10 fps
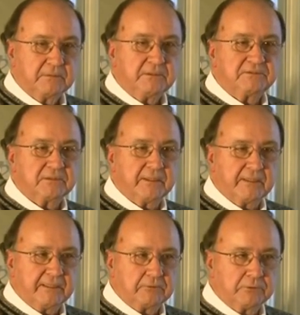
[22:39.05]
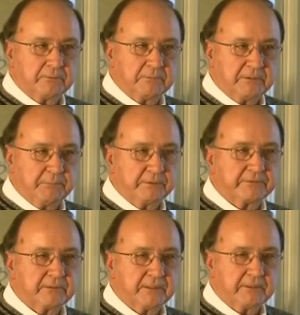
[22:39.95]
He said the hell with them, and he built
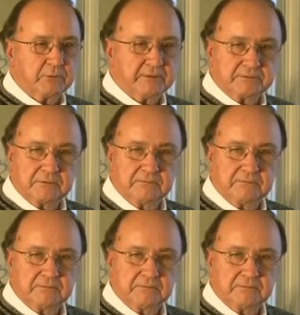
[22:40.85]
it anyways,